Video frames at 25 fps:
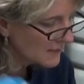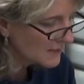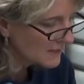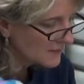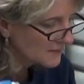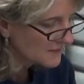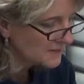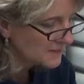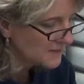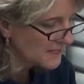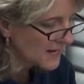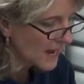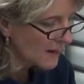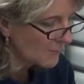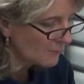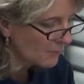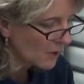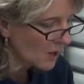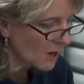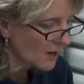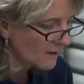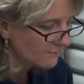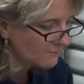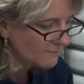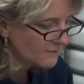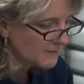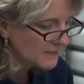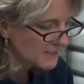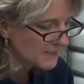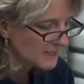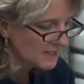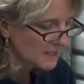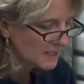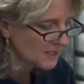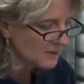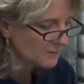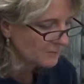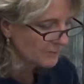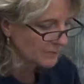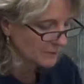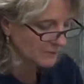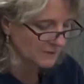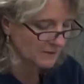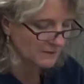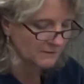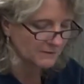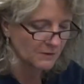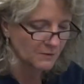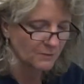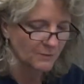Snap off the tip
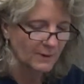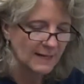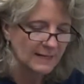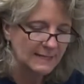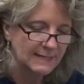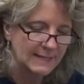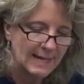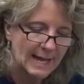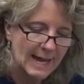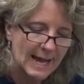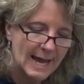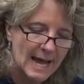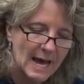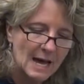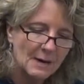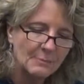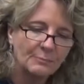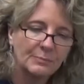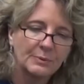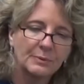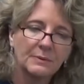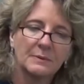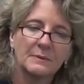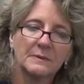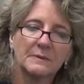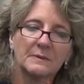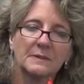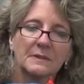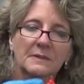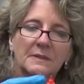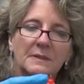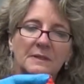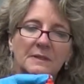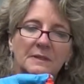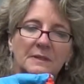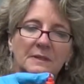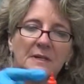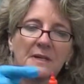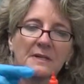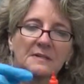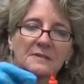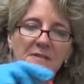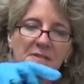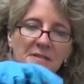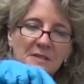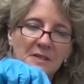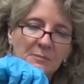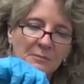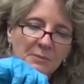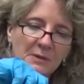of the red cap, has a
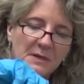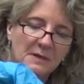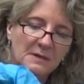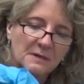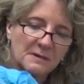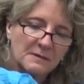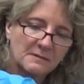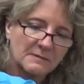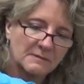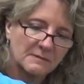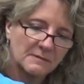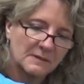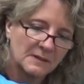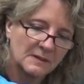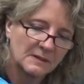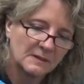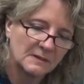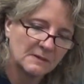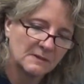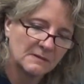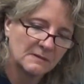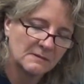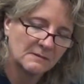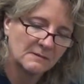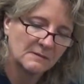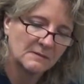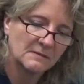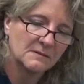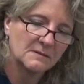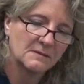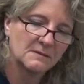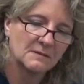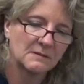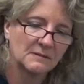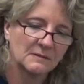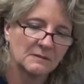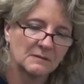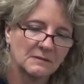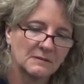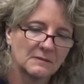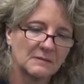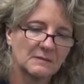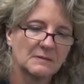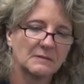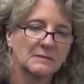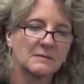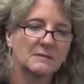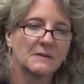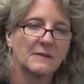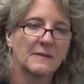tip here.
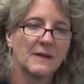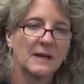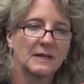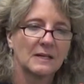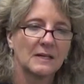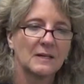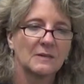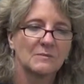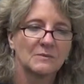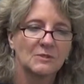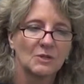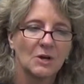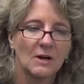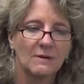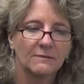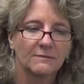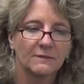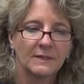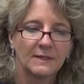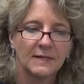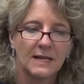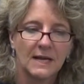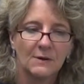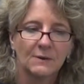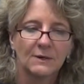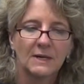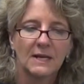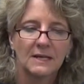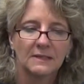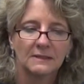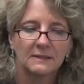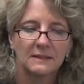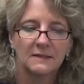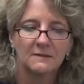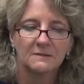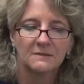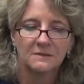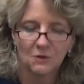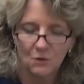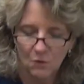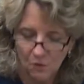So that comes off and now it leaves a